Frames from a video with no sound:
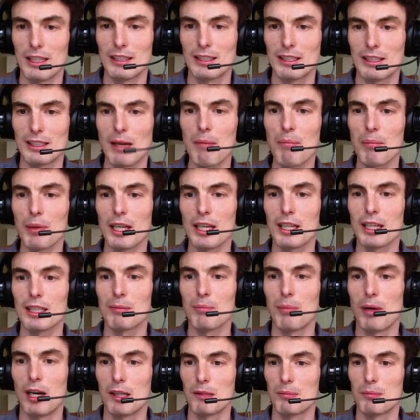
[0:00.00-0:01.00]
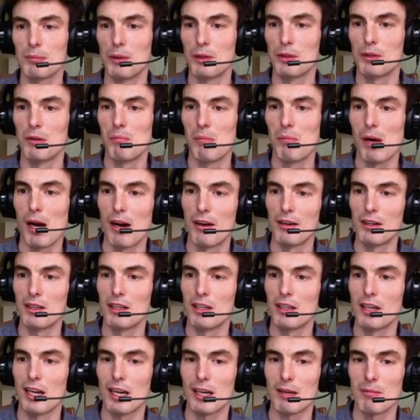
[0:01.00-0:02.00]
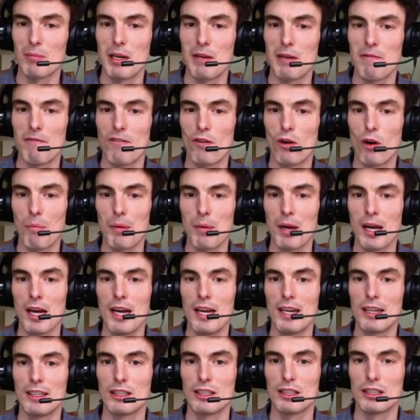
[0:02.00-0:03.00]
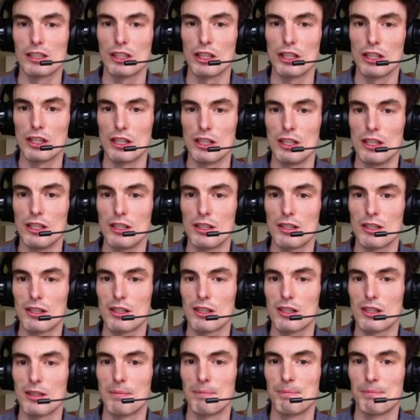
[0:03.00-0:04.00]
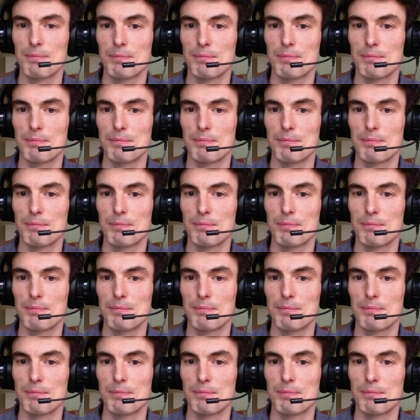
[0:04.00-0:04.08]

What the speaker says: as simply as possible to empower you to take informed decisions.